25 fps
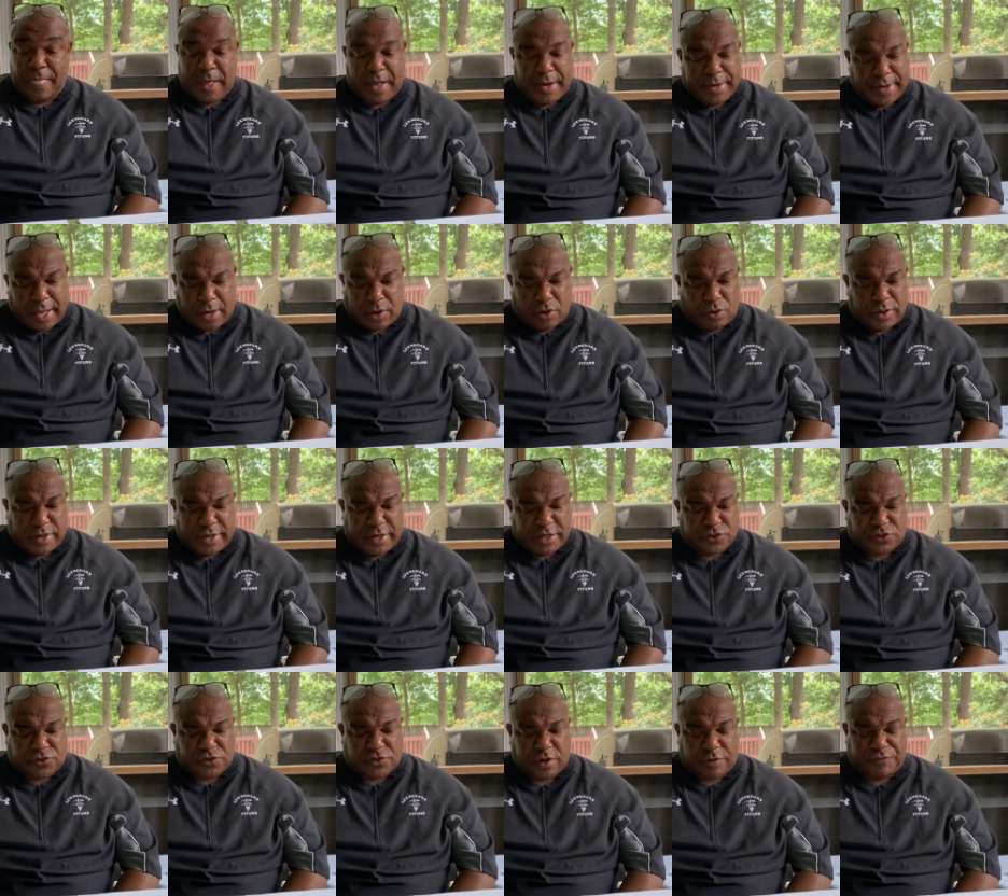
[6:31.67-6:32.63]
not only
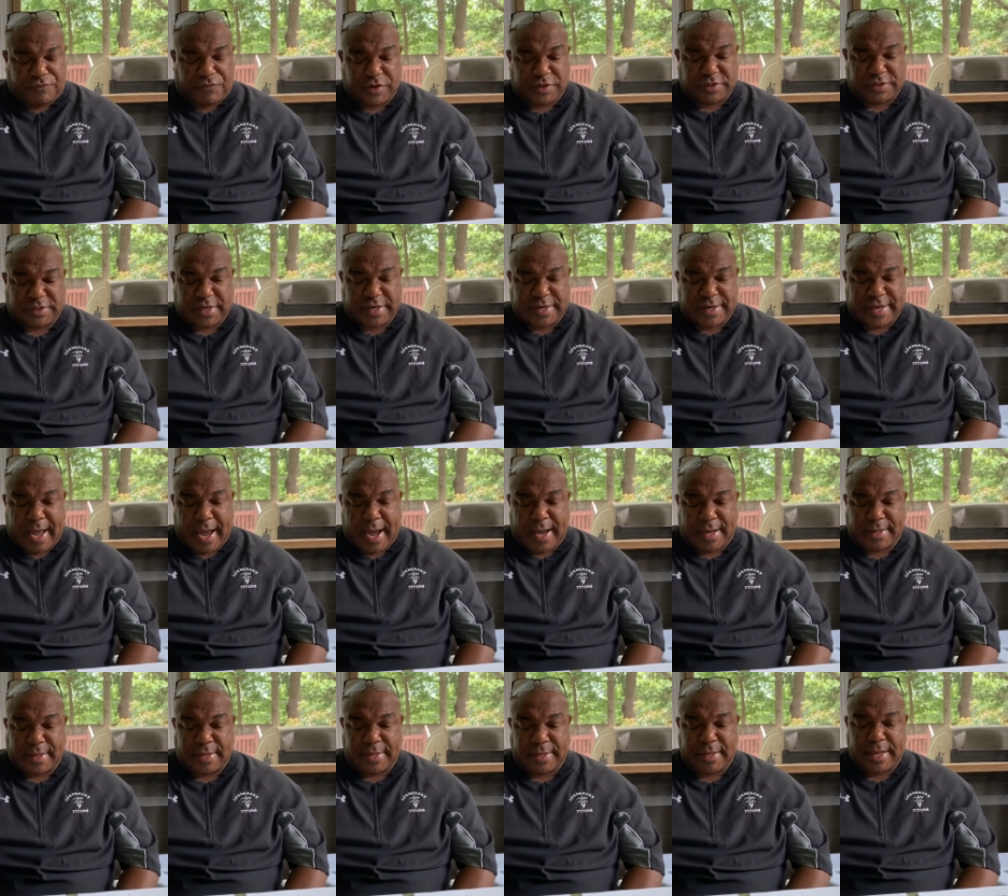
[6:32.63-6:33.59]
his sufferings and
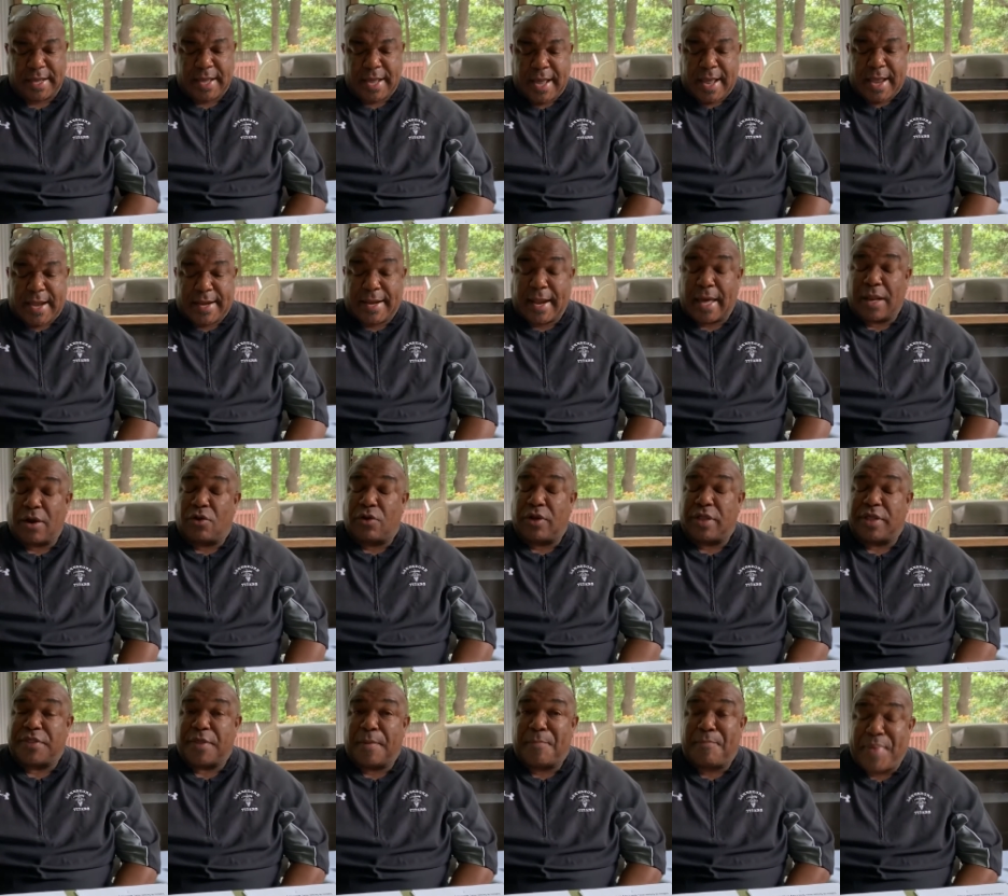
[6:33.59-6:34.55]
dying, not
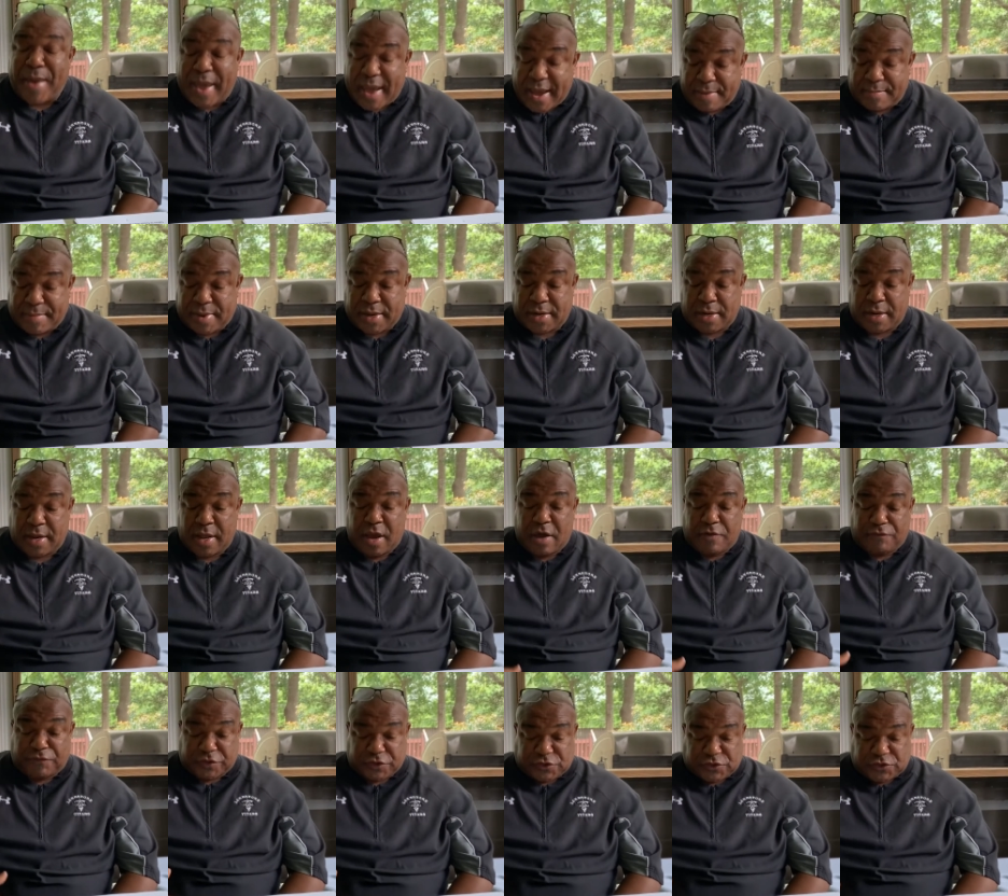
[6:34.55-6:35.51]
only the payment
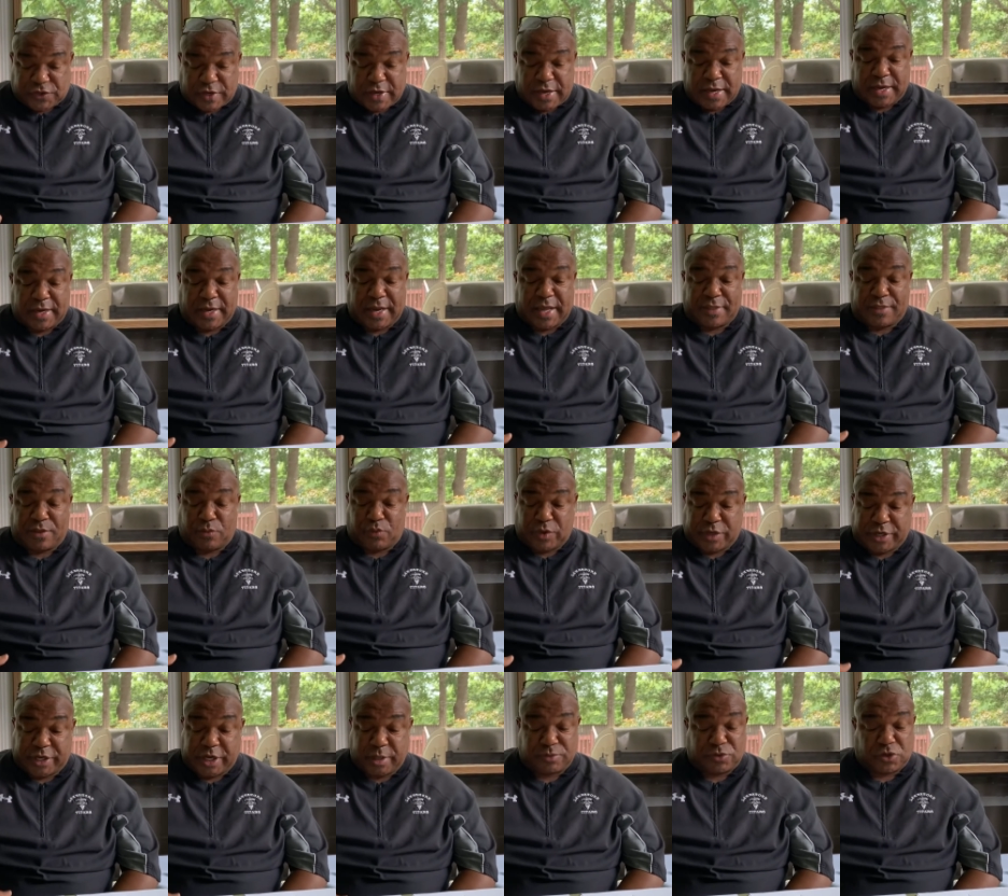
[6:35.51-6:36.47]
for sin and the
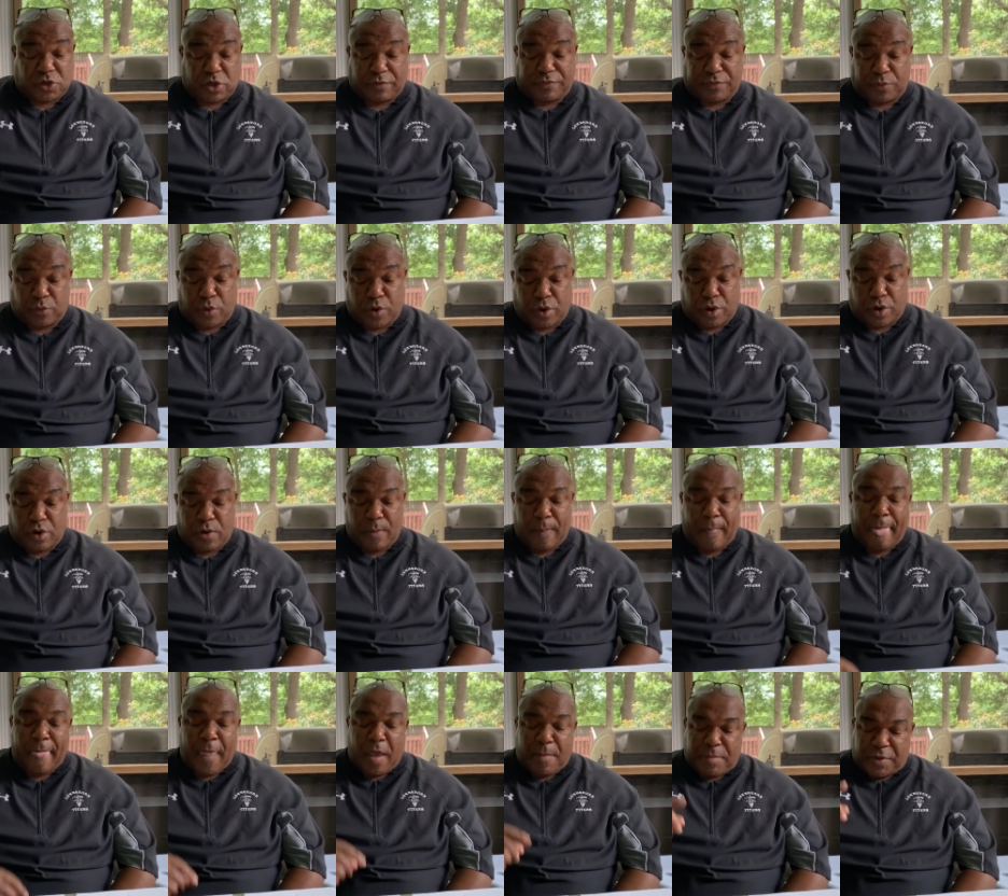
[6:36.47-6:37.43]
redemption of the world,
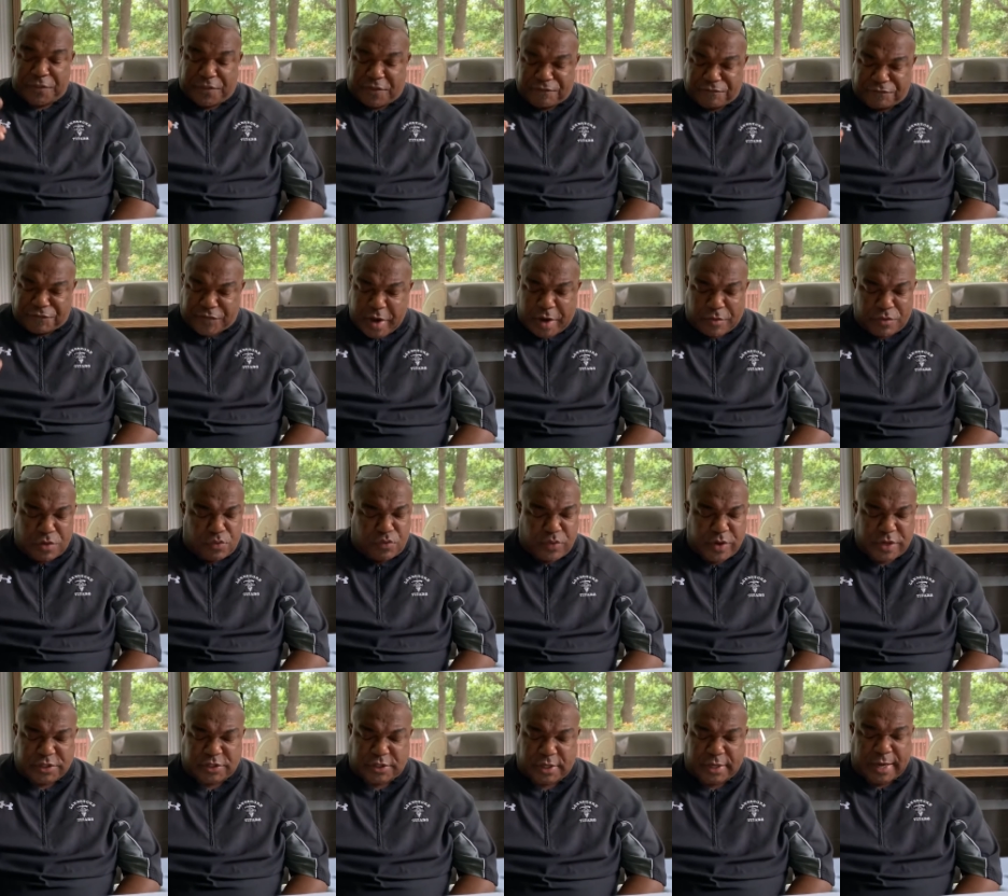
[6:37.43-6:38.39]
but the very
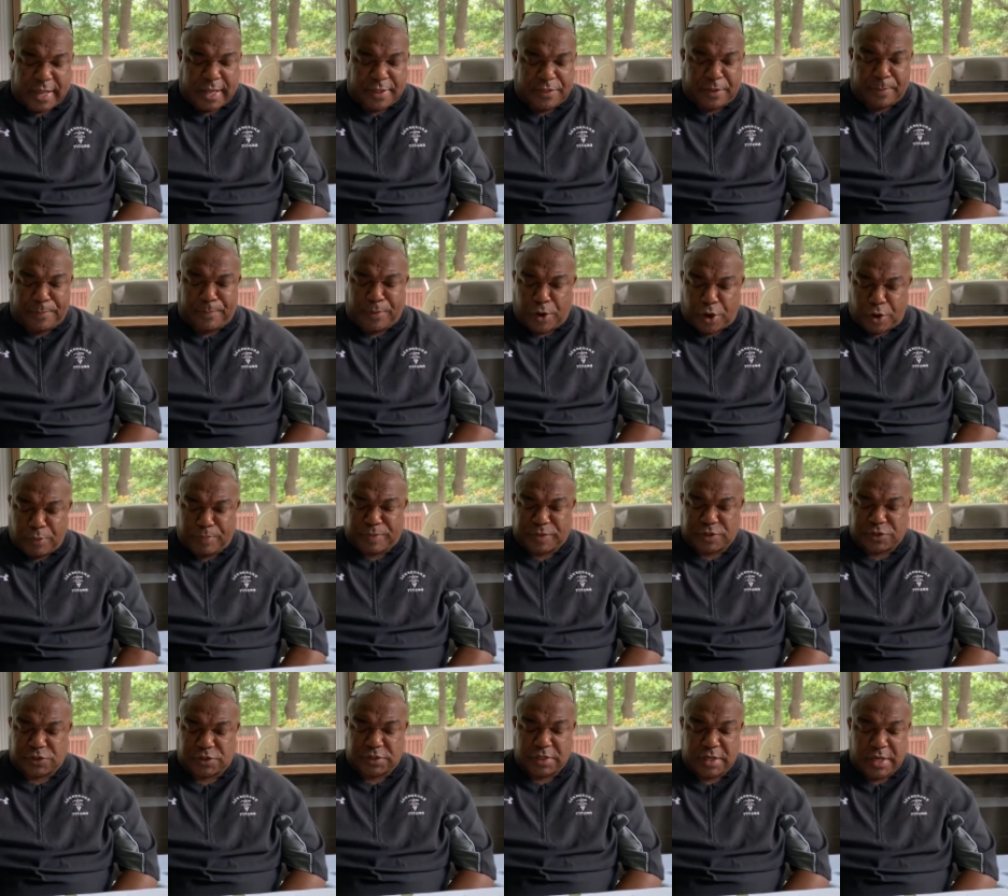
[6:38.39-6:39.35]
reason and the
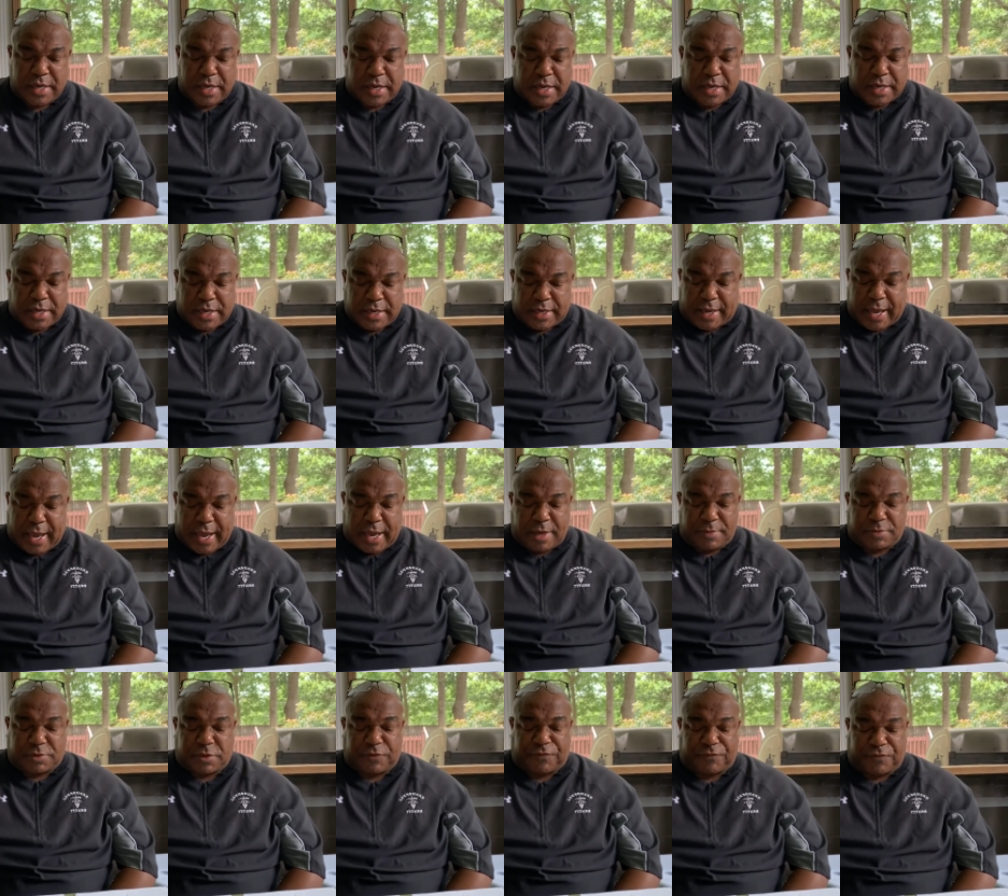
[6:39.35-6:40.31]
purpose he
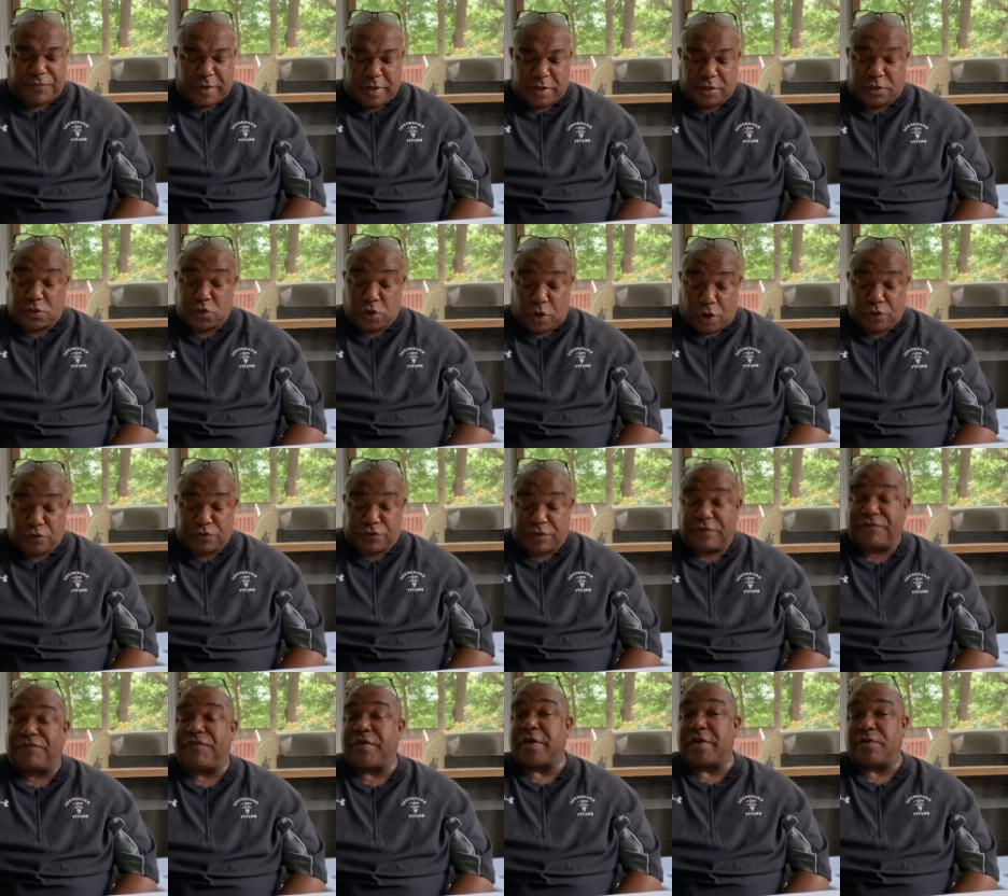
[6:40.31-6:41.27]
came to, to earth
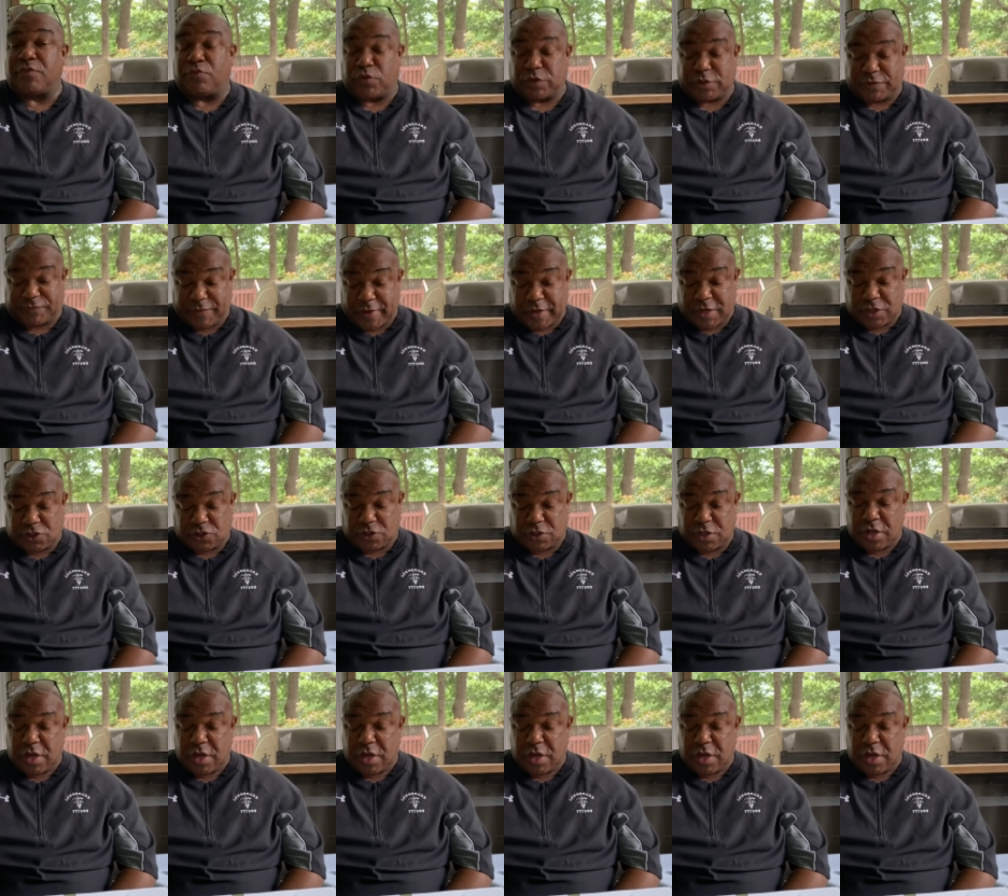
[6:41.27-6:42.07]
to was finished